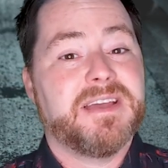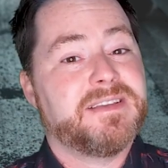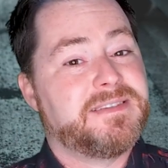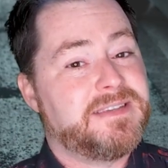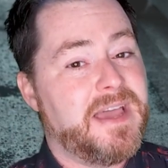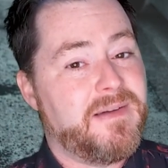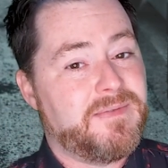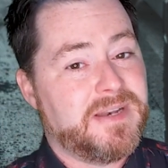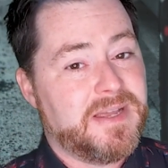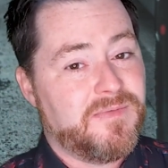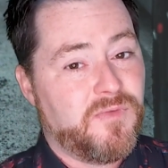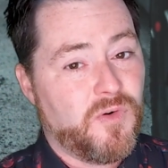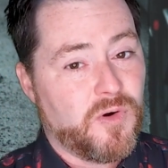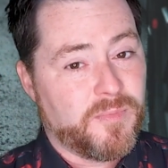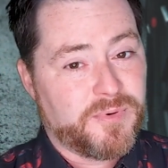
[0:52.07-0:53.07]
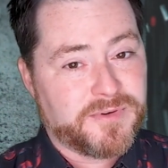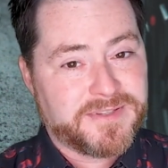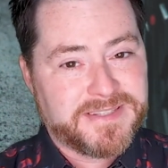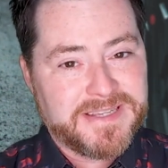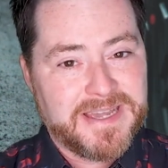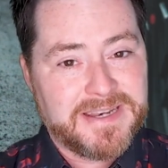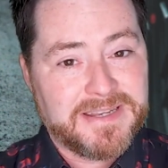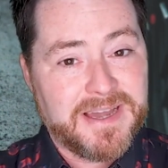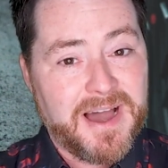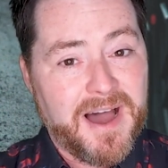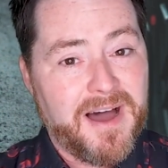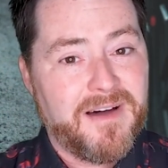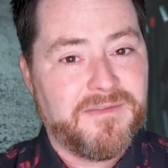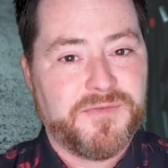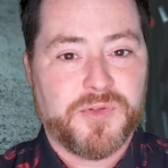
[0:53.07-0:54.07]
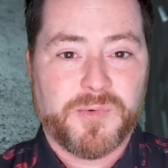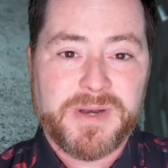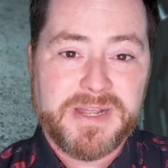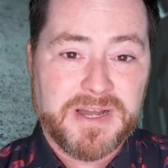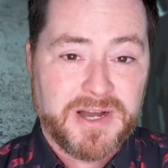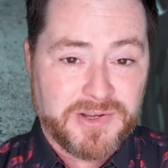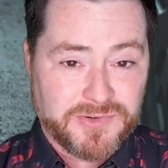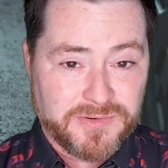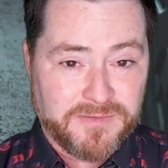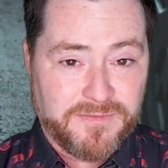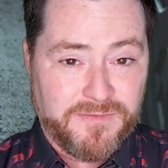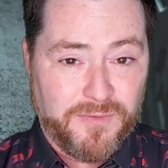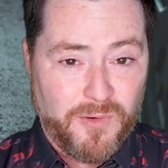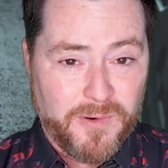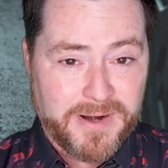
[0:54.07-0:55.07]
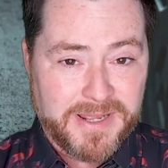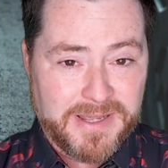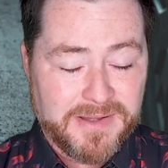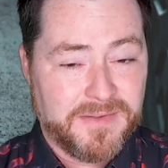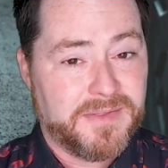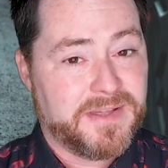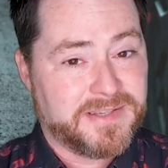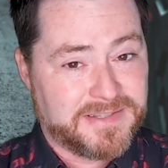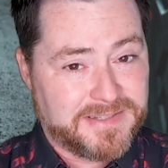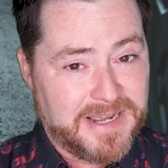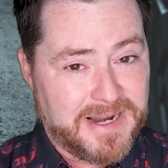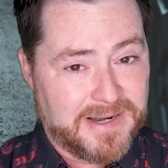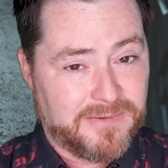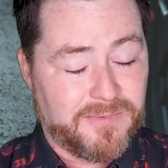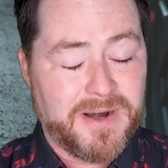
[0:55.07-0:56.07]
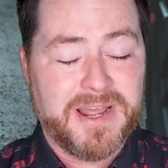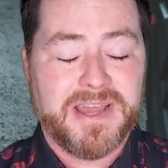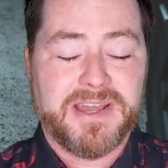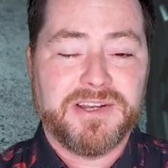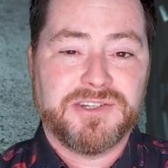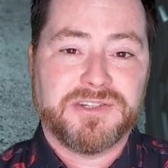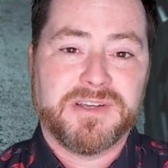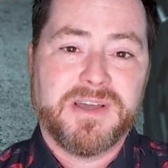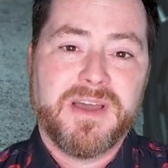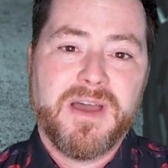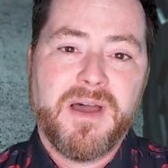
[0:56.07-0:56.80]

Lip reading: 74% of 340, the stated range,